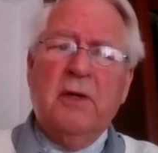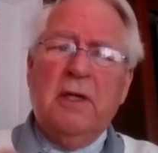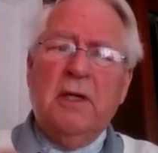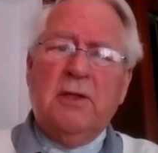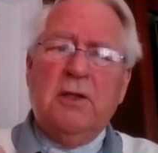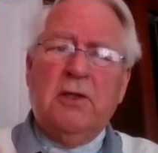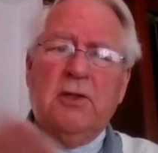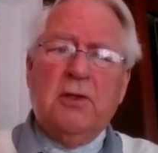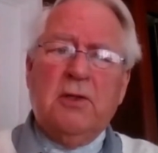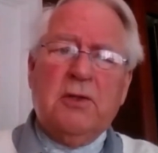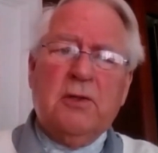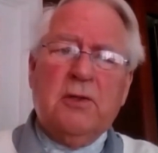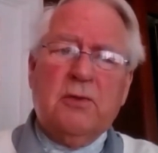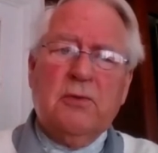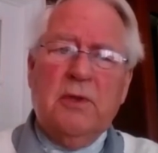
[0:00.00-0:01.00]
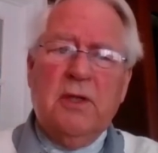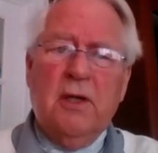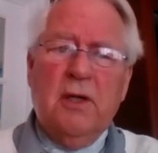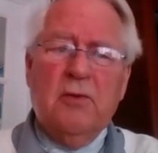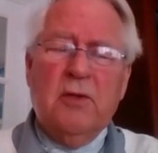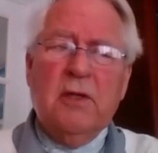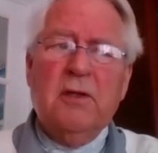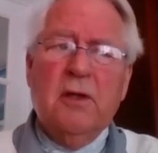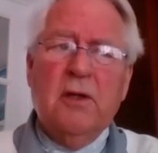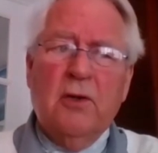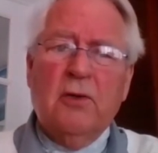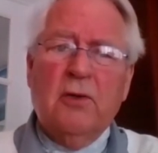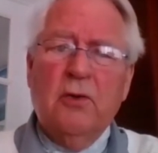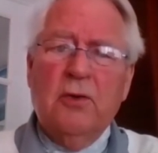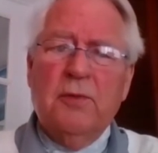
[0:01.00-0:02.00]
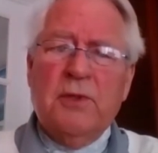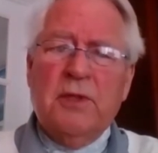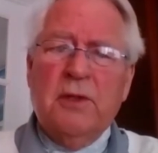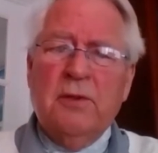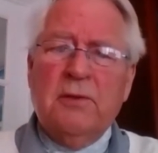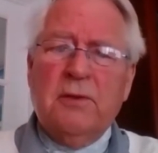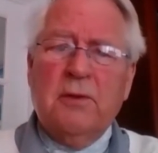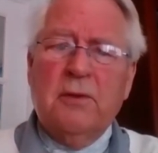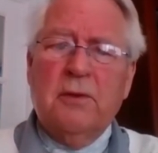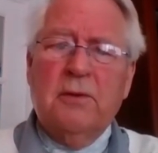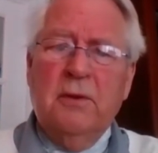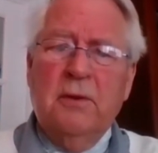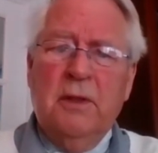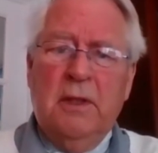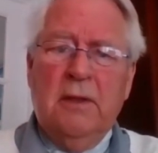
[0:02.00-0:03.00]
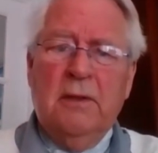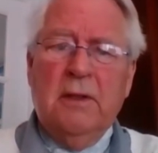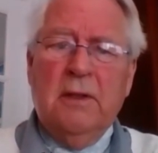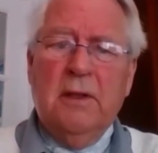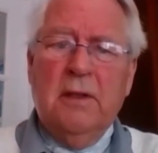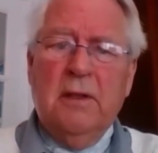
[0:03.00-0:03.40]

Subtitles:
teachers that we know did not call themselves guru. They